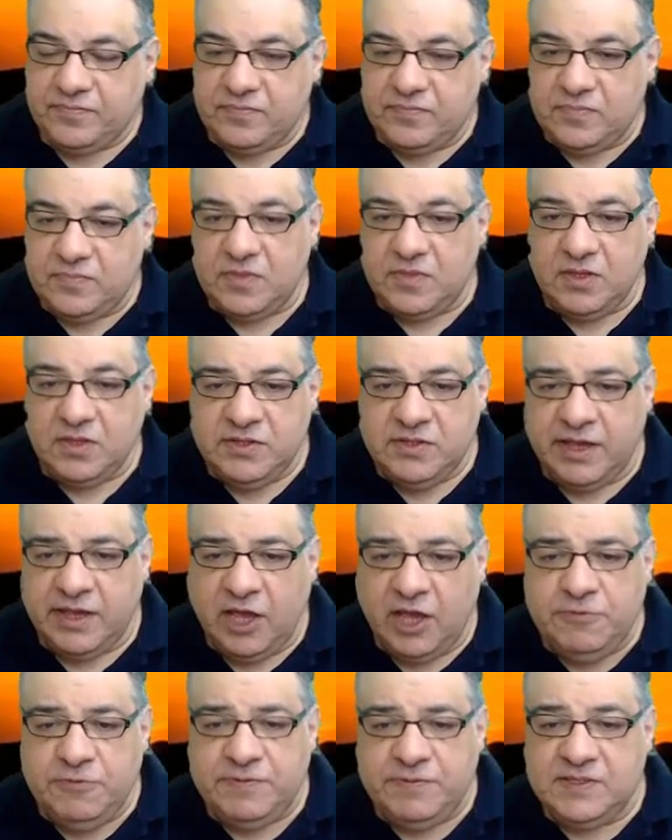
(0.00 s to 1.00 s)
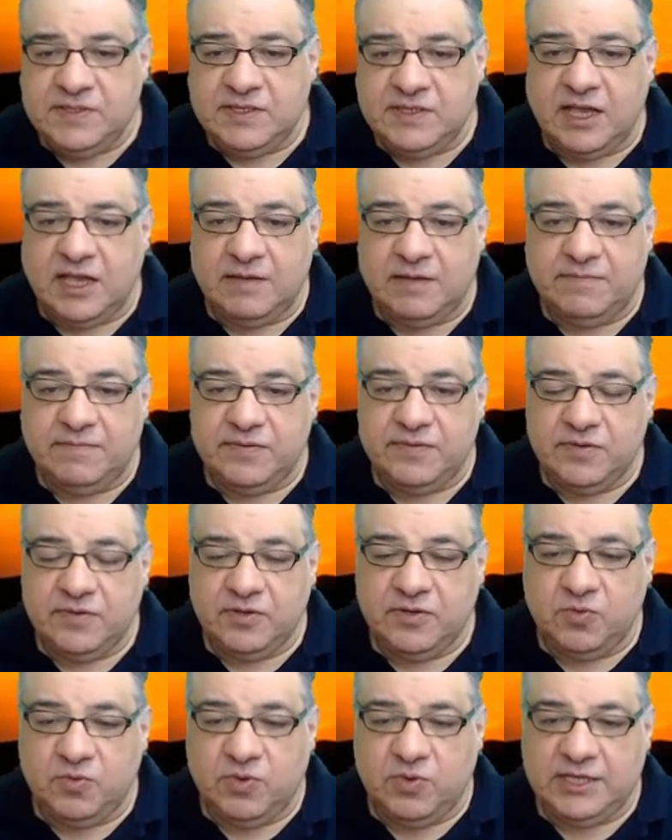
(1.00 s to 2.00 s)
So it opens up
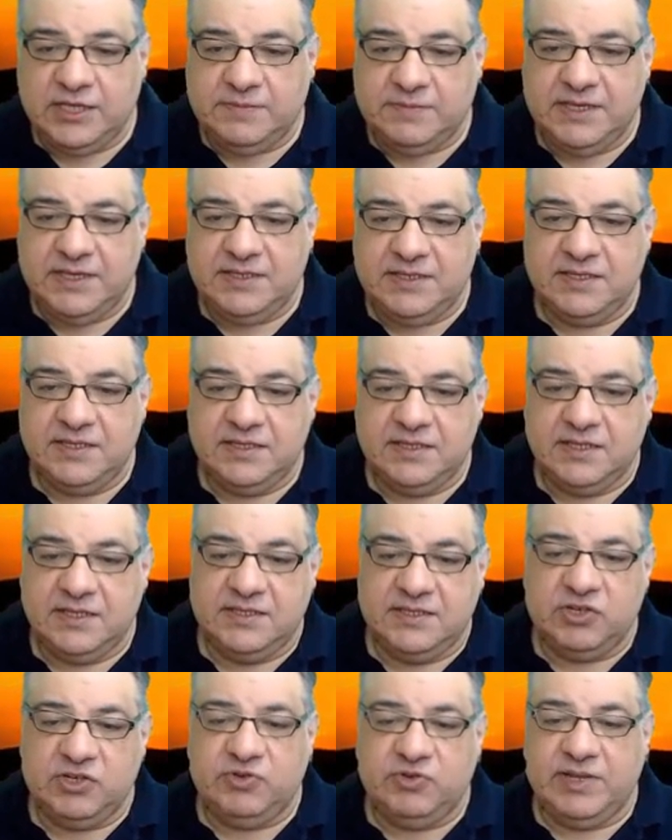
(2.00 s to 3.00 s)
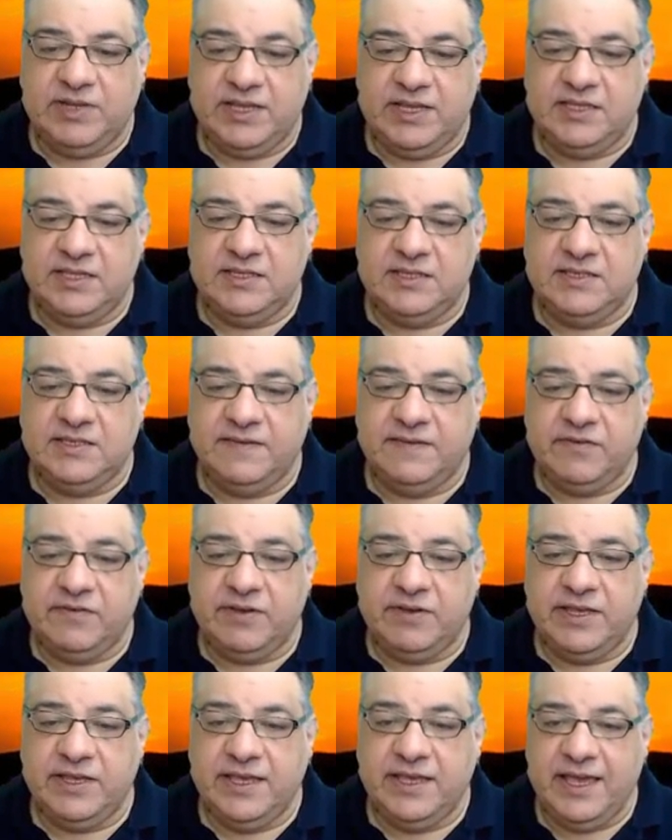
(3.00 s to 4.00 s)
white's pieces considerably. This is a
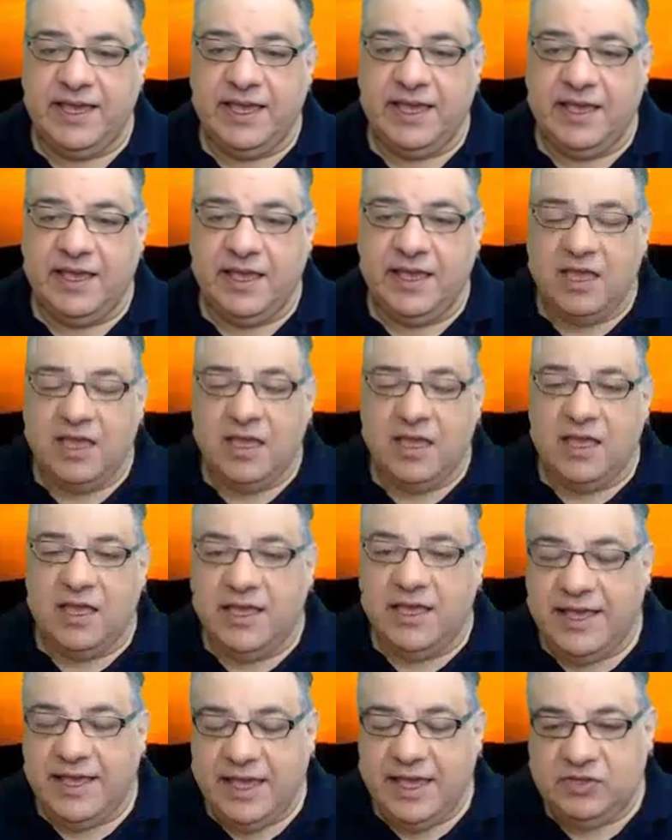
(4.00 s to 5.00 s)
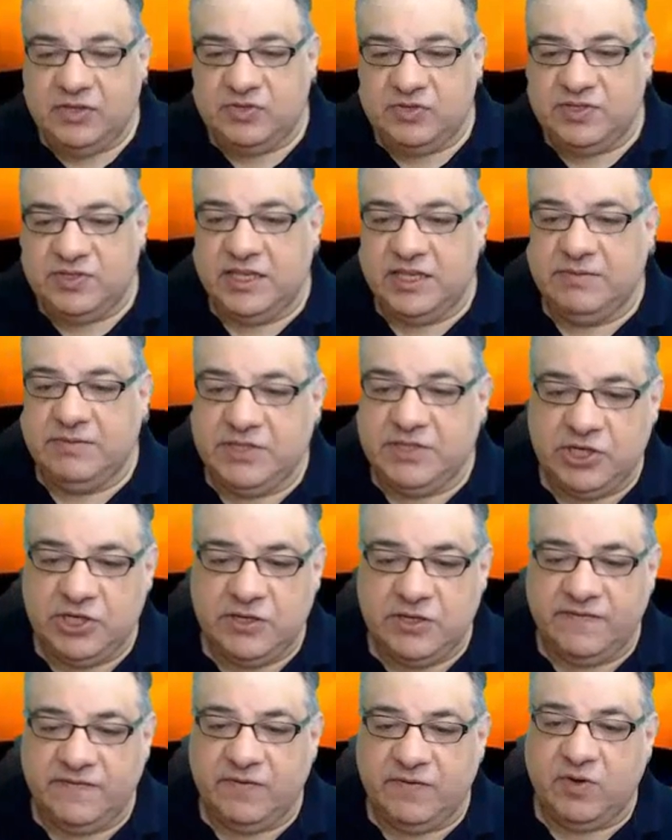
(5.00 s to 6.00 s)
very interesting position
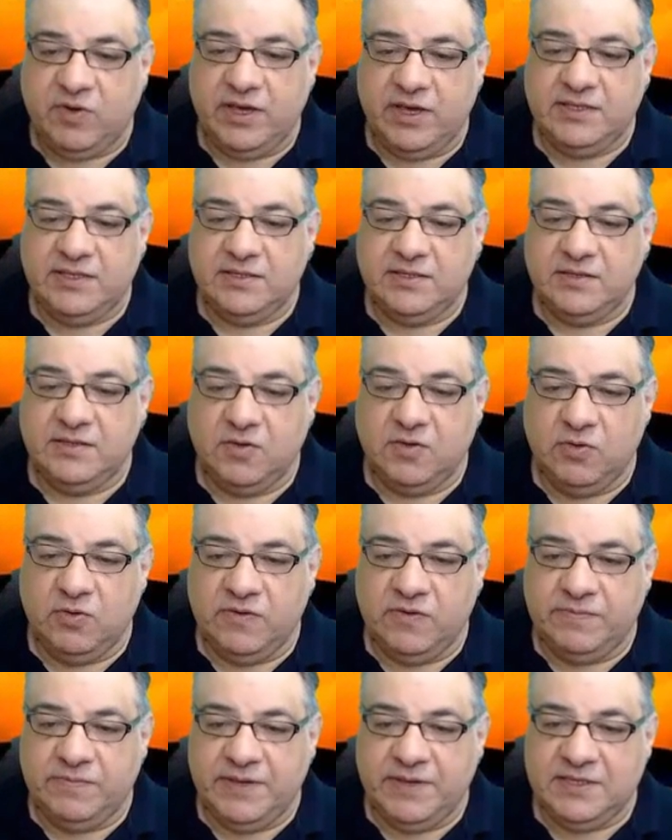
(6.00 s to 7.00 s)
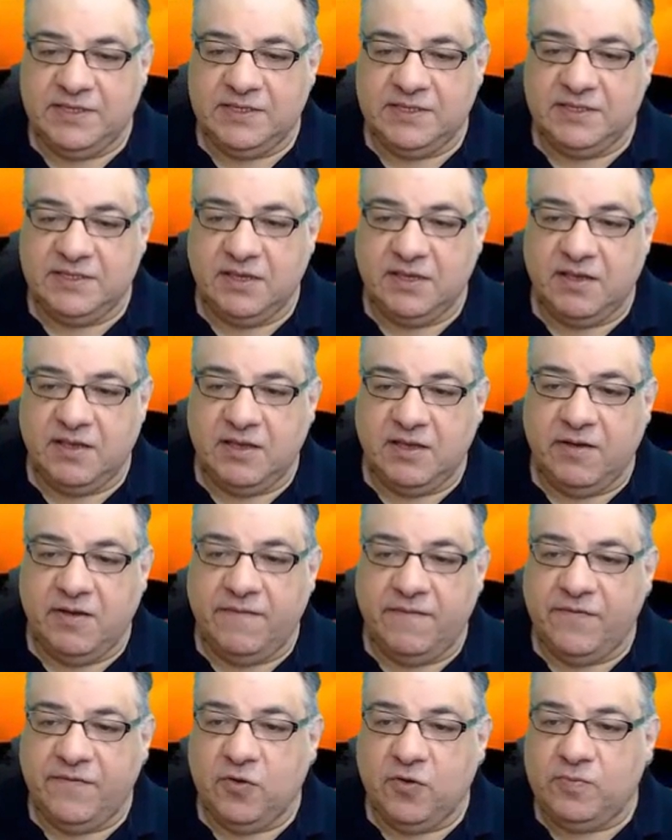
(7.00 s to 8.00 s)
for white. All of the pieces are on
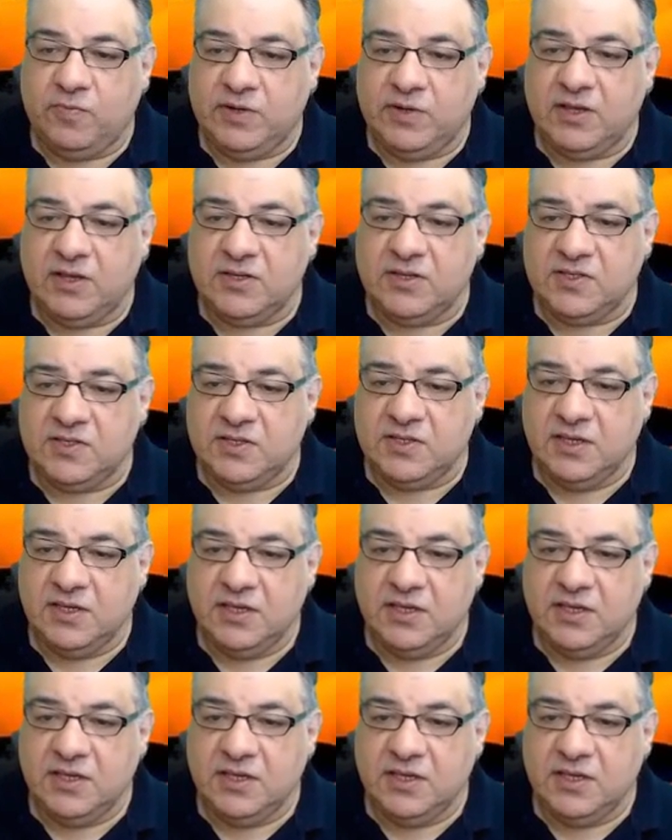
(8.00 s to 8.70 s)
full blast.